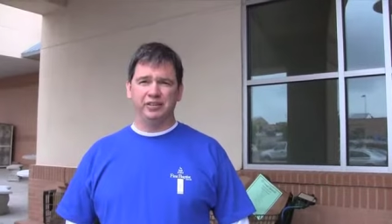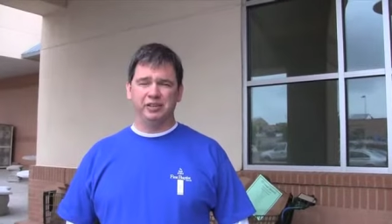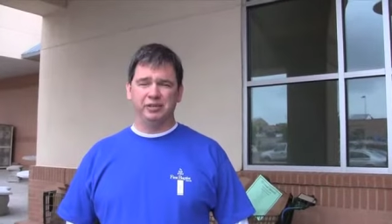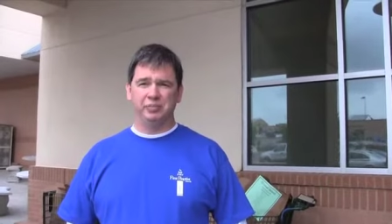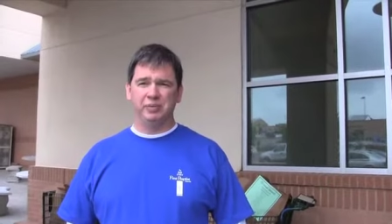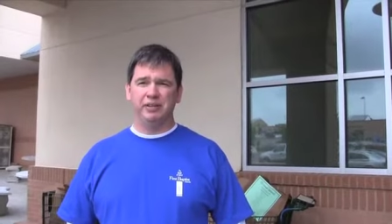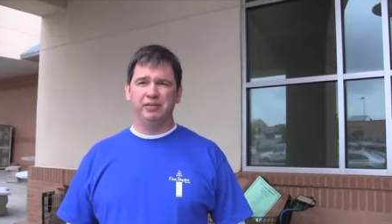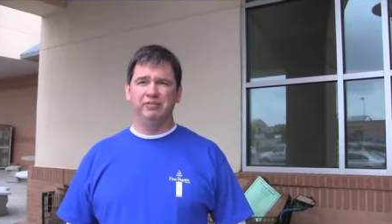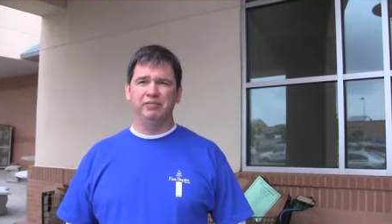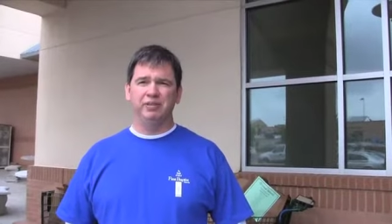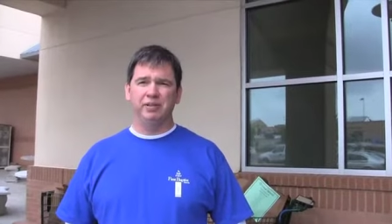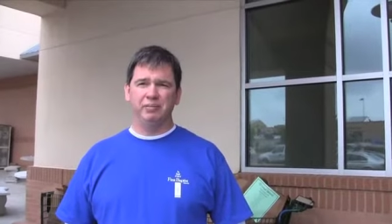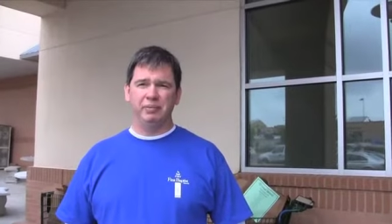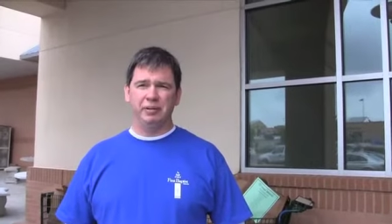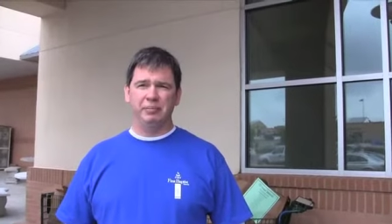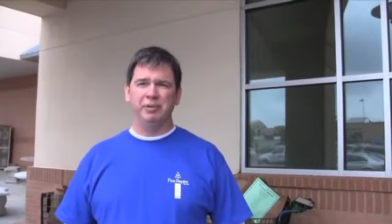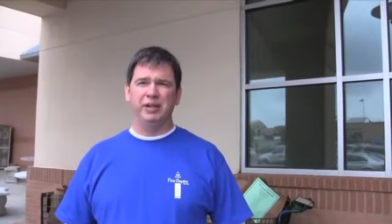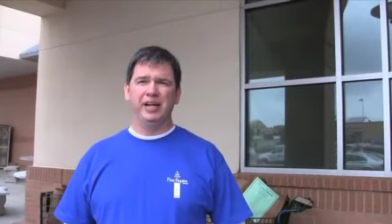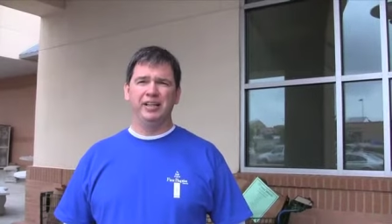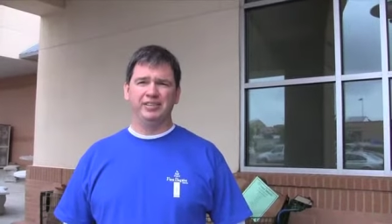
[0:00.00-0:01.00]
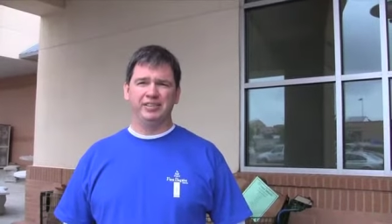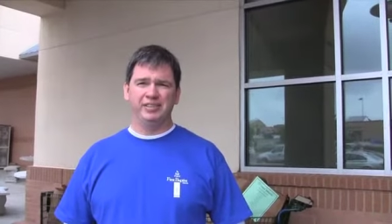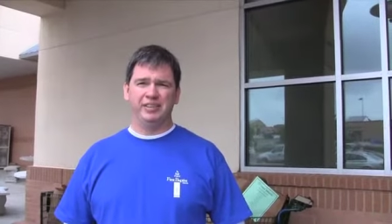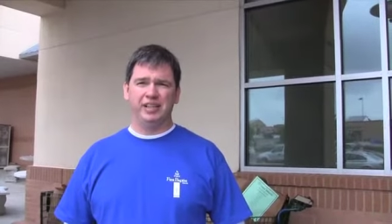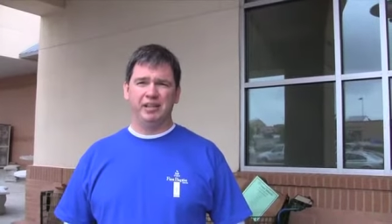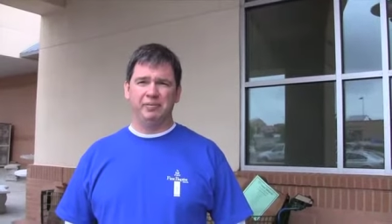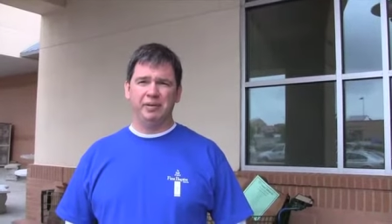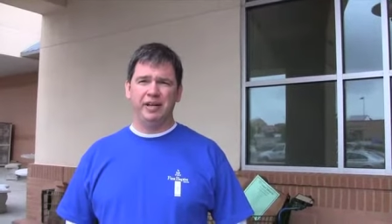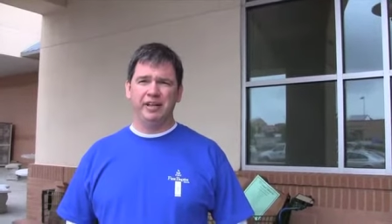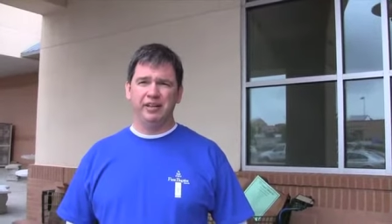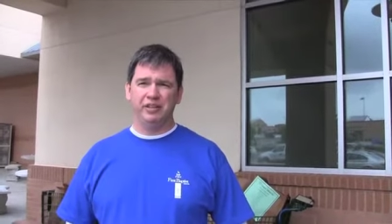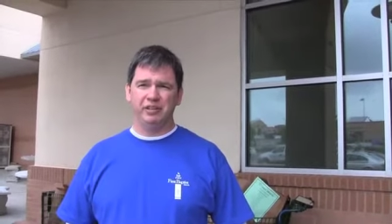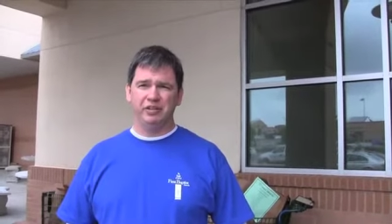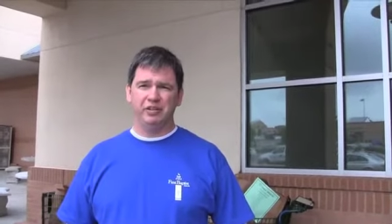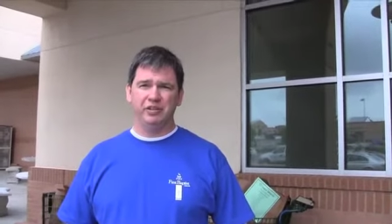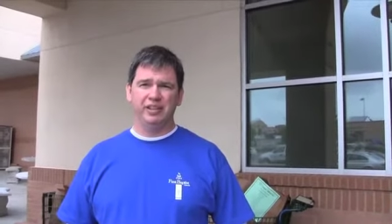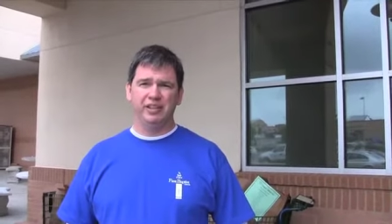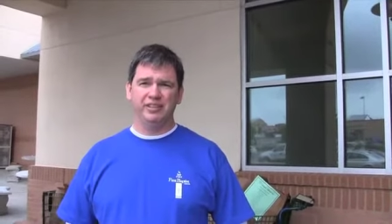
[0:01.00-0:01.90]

So it's been a, a, big blessing to come out here and do